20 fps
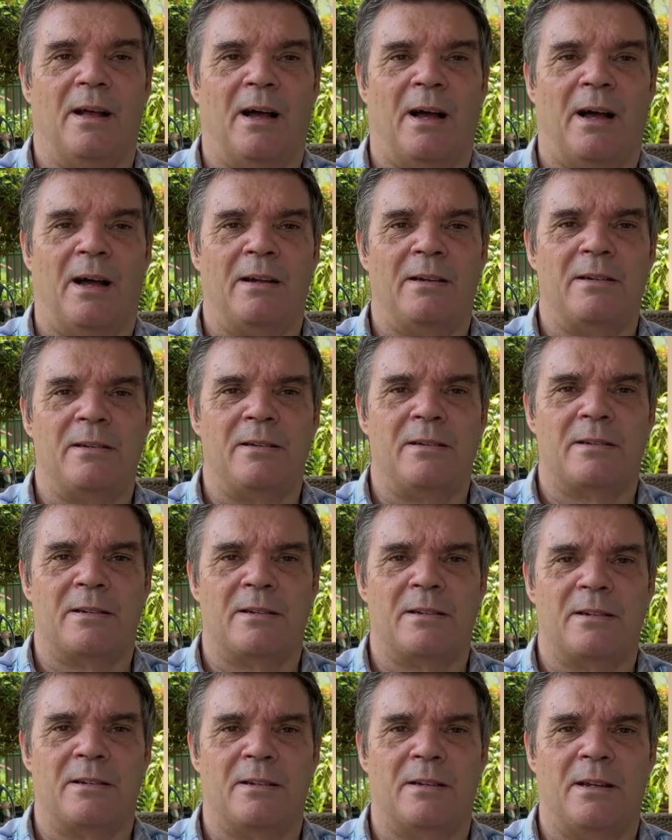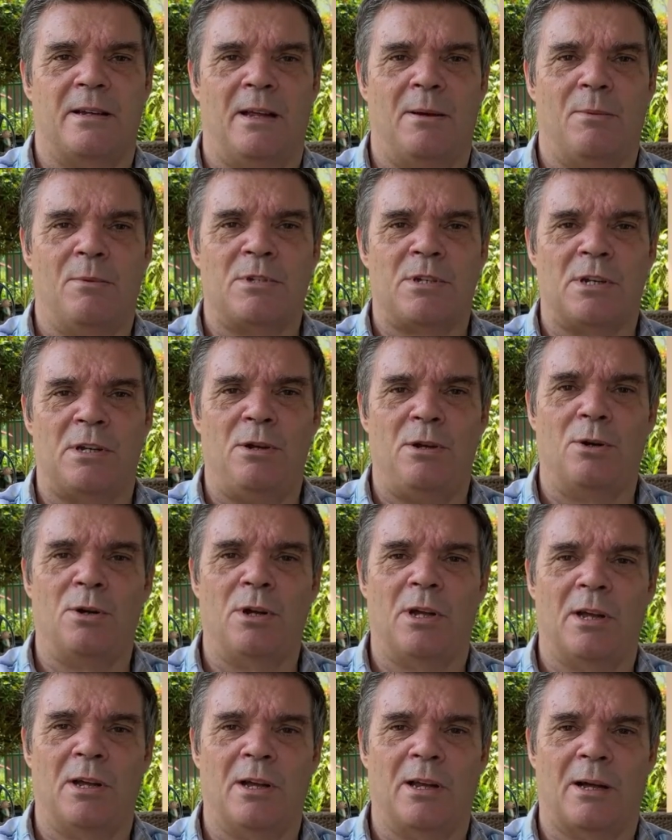And it was a
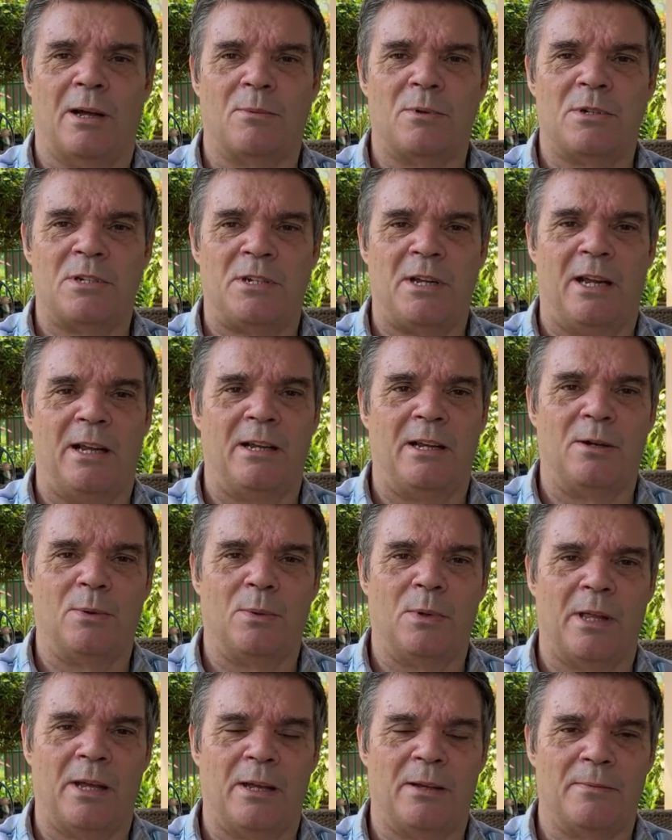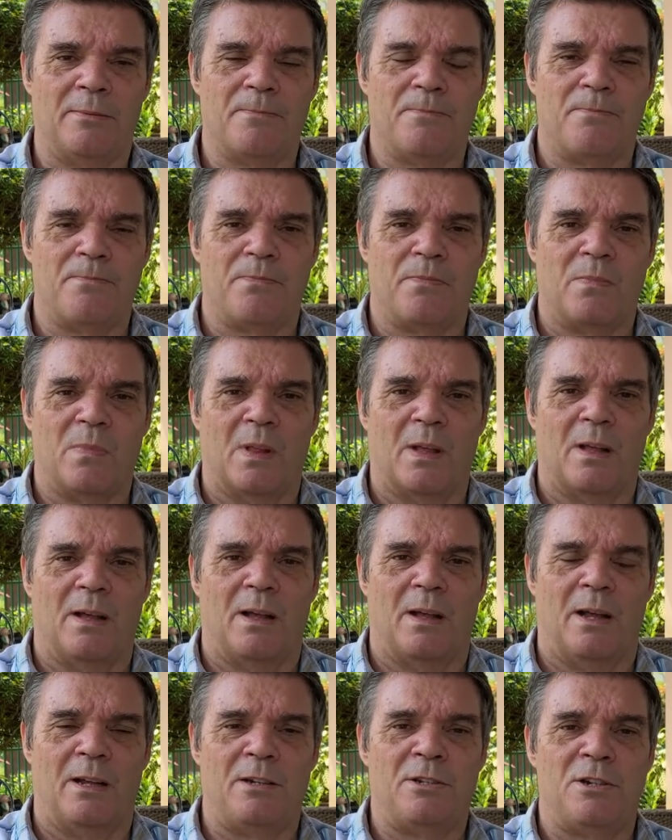young girl that was dealing with it.
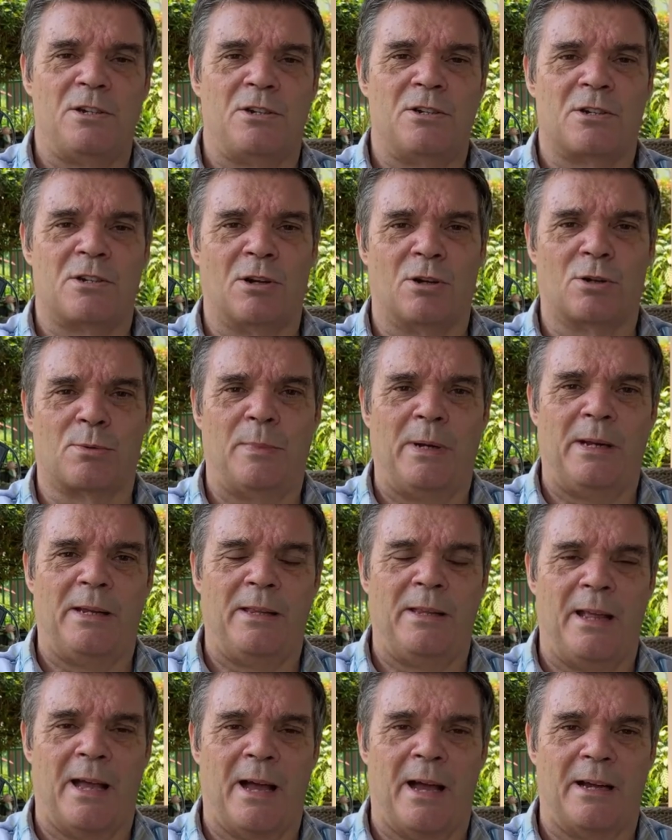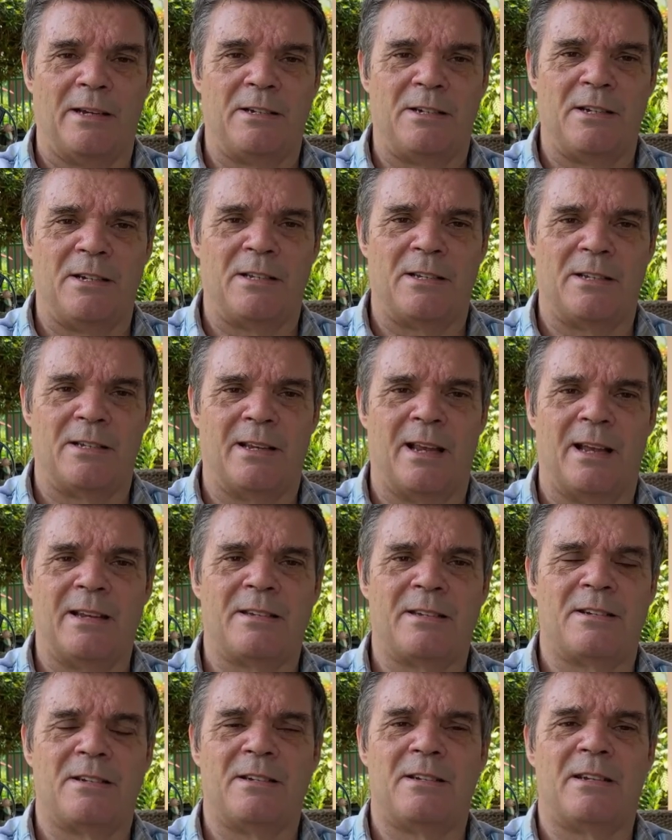And she just looked me in the eye. She said,
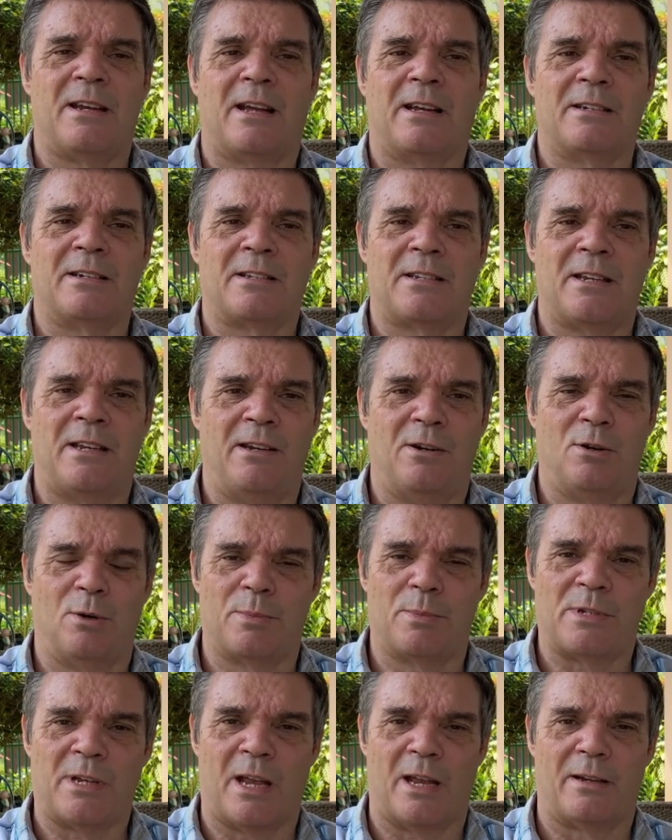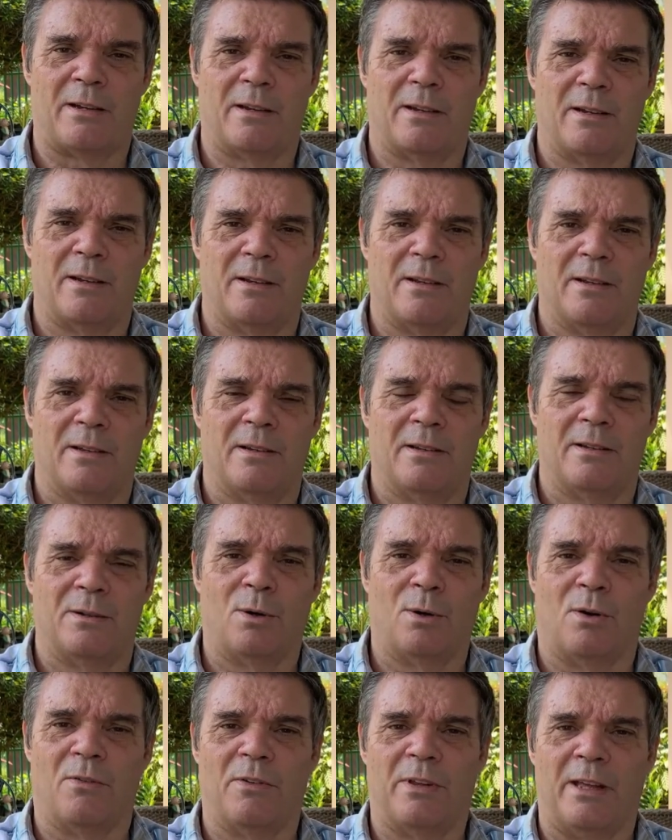Les, she said, I can see you're upset
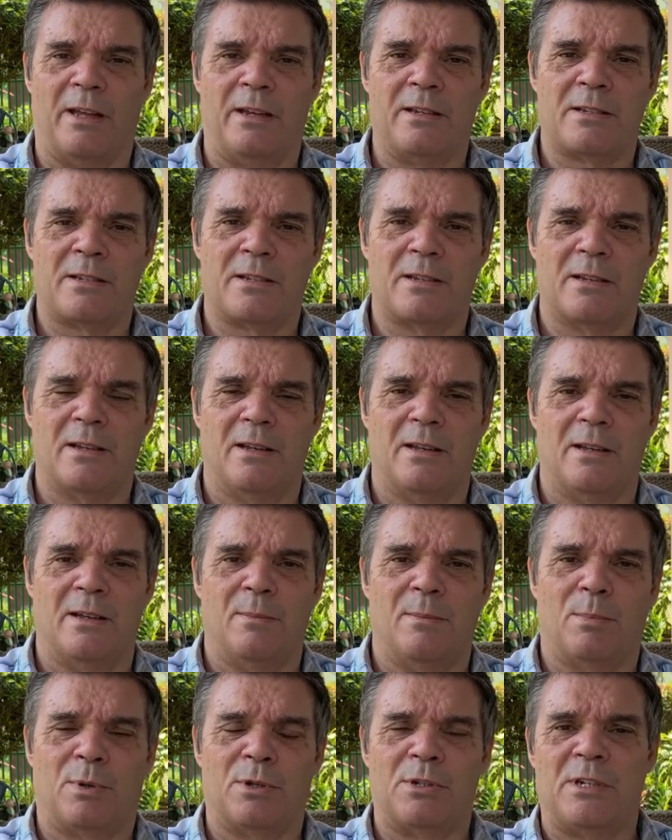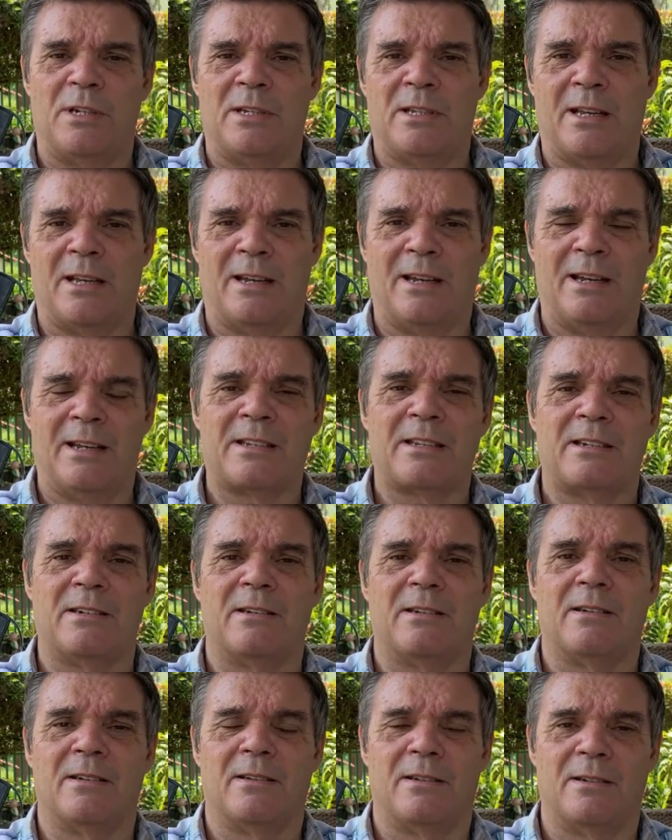over this. But she said,
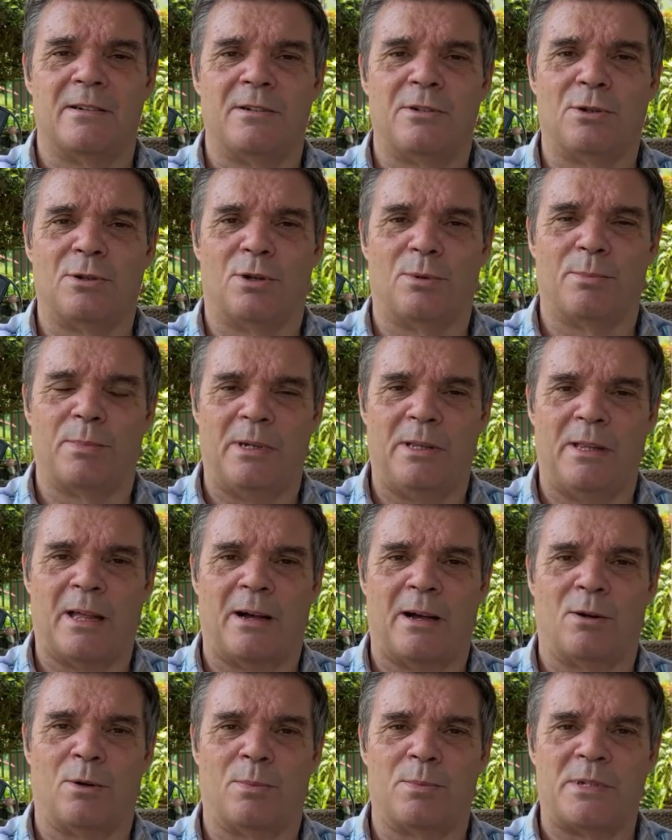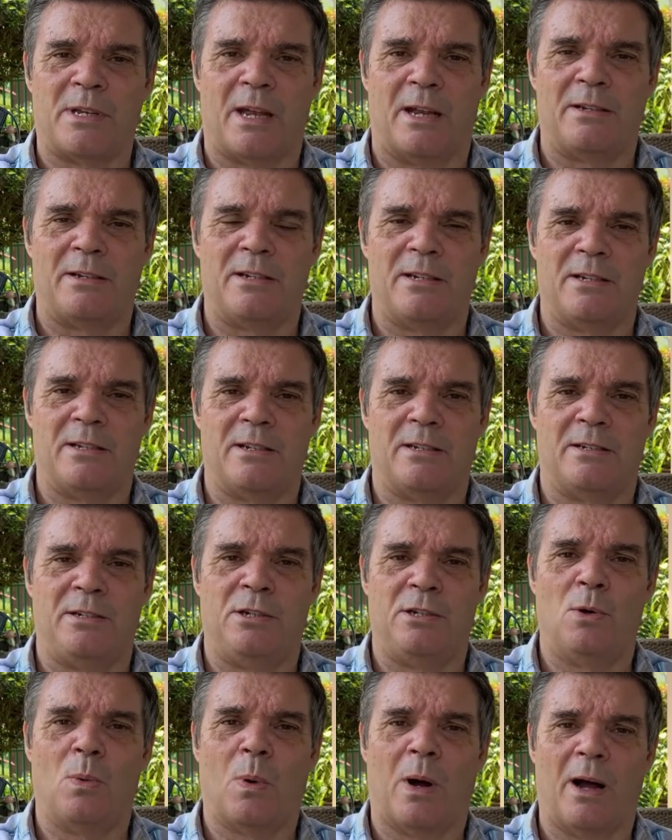listen, don't be that upset. She said,
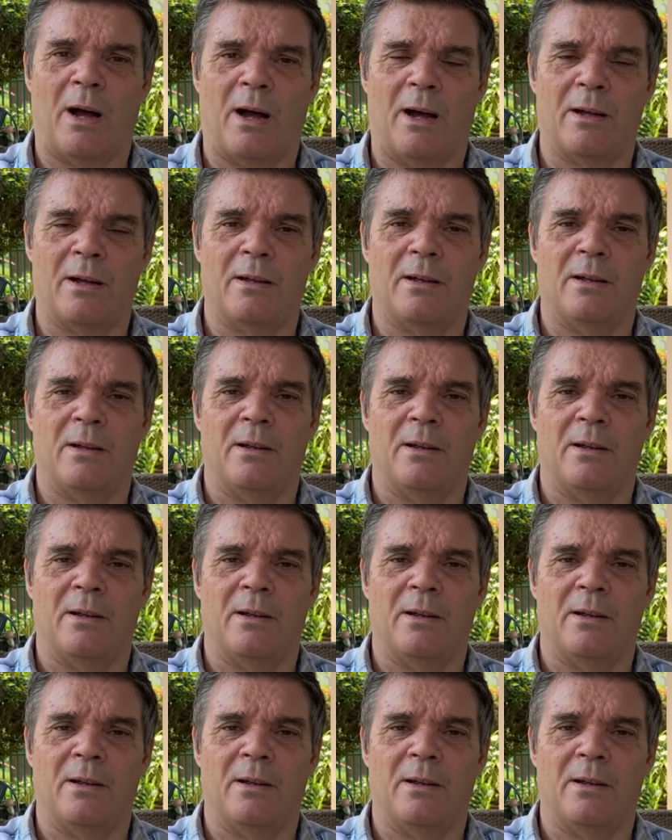you are